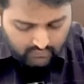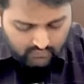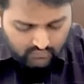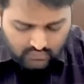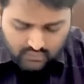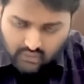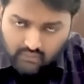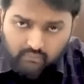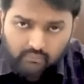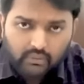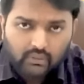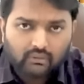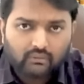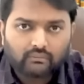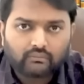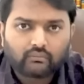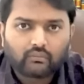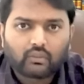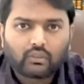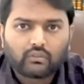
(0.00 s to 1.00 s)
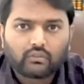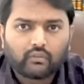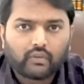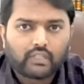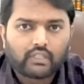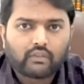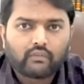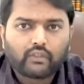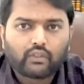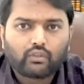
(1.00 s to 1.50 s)
Simple.
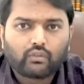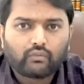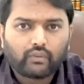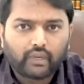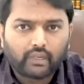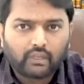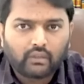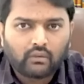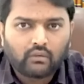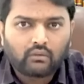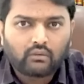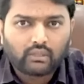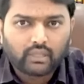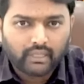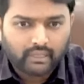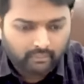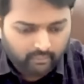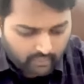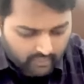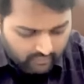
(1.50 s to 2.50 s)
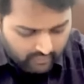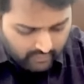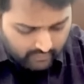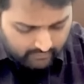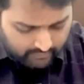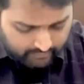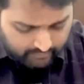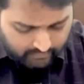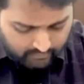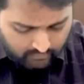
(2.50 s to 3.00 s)
First we should find out the
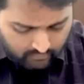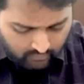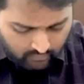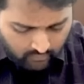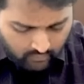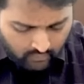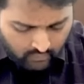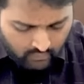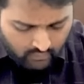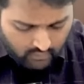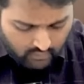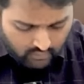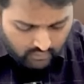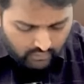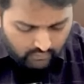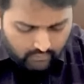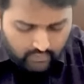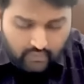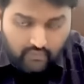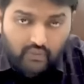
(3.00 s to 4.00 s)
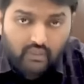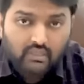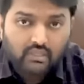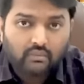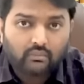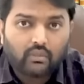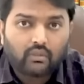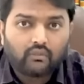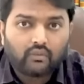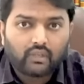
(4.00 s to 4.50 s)
NPV. So NPV is
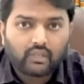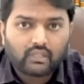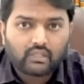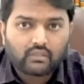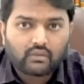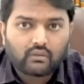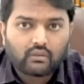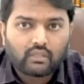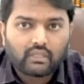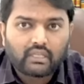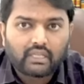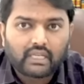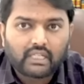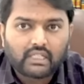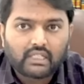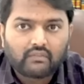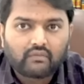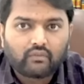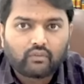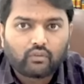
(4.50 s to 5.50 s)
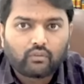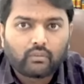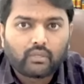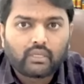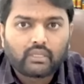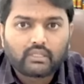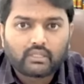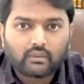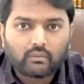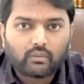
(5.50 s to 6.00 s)
sum of a discounted cash inflow
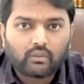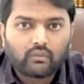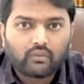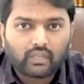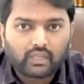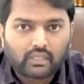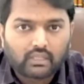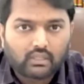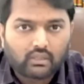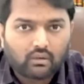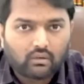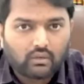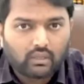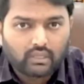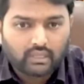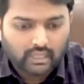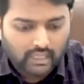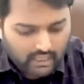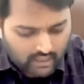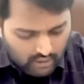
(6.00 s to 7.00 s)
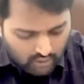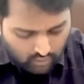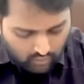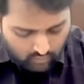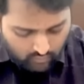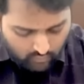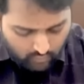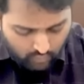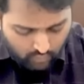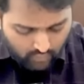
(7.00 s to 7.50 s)
minus sum of a discounted cash
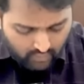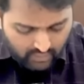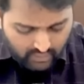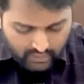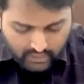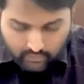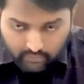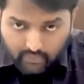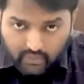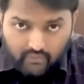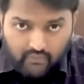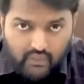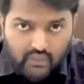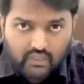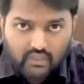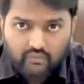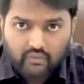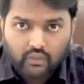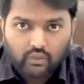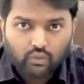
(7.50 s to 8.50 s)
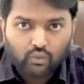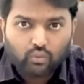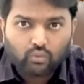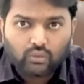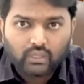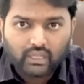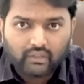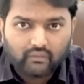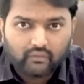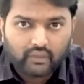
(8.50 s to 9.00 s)
outflow. Here NPV is equal to
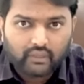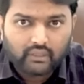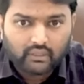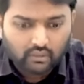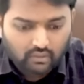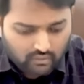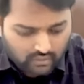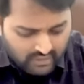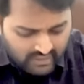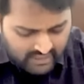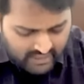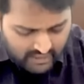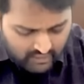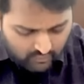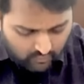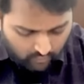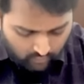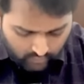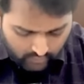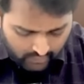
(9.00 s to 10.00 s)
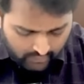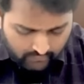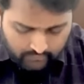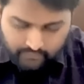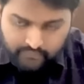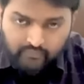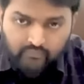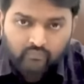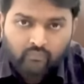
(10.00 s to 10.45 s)
2,05,640.